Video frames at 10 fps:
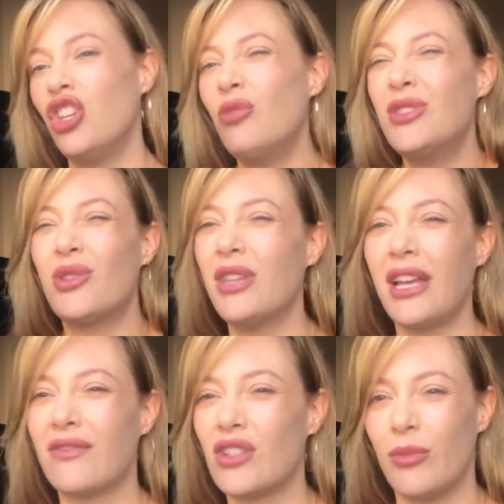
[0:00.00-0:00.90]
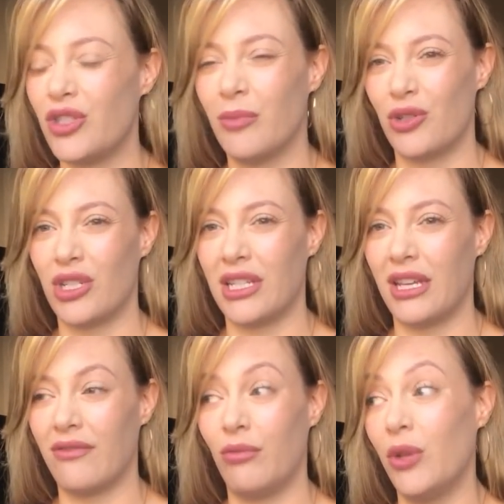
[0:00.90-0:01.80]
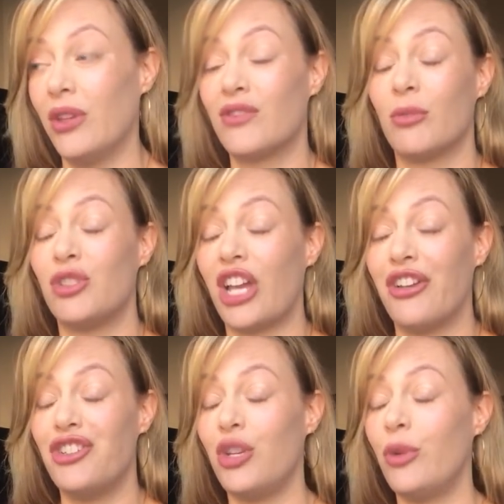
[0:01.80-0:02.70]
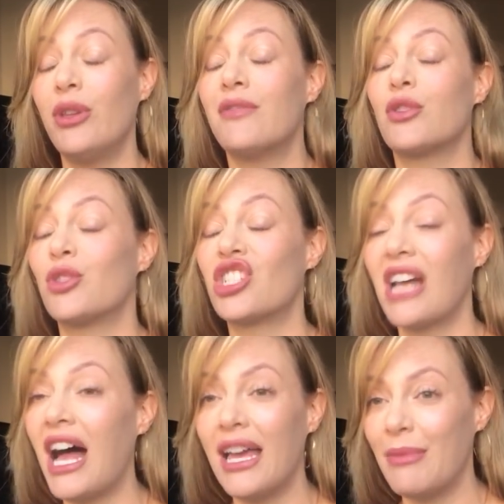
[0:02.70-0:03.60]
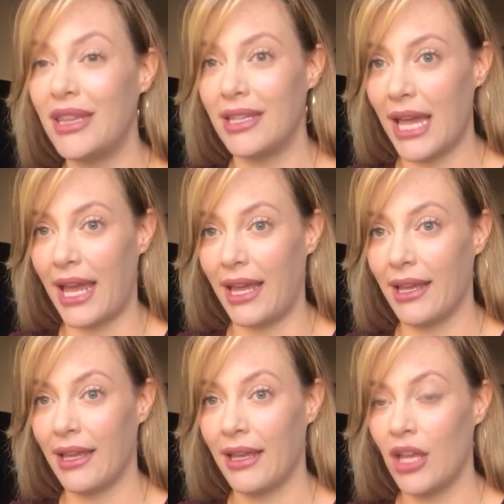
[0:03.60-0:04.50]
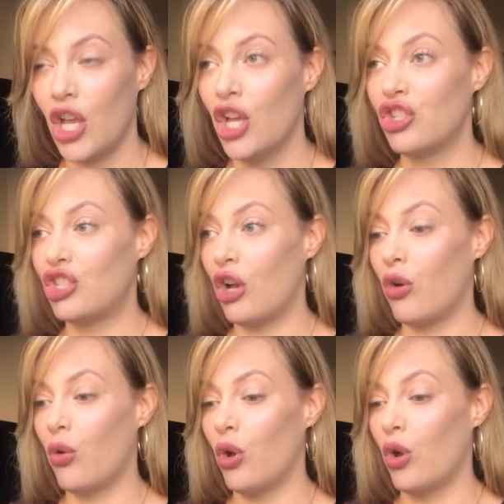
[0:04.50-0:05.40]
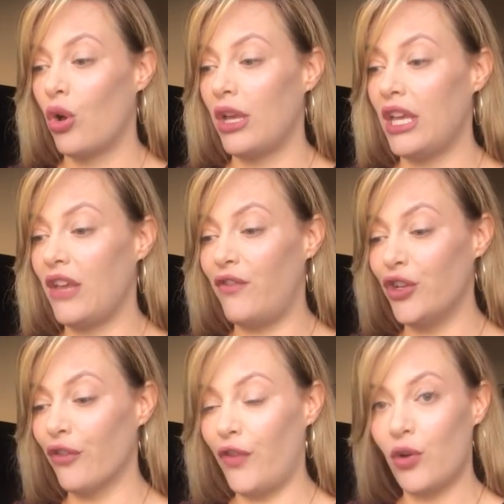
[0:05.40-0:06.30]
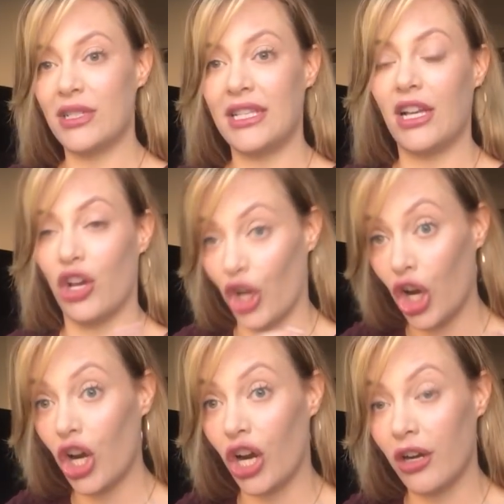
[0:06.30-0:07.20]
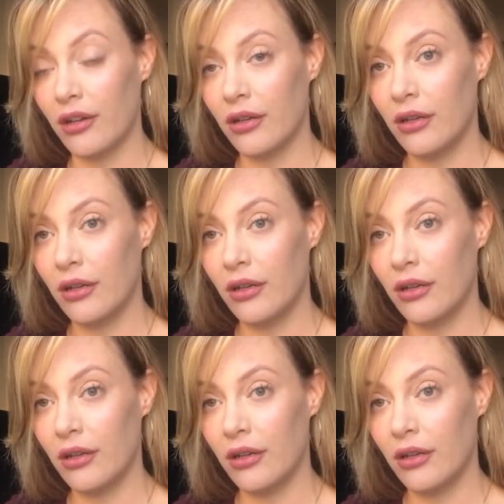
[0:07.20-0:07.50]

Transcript: Humans only have so much emotion to give. We only have so much energy. We only have so much time in the day. So if you're focusing on her,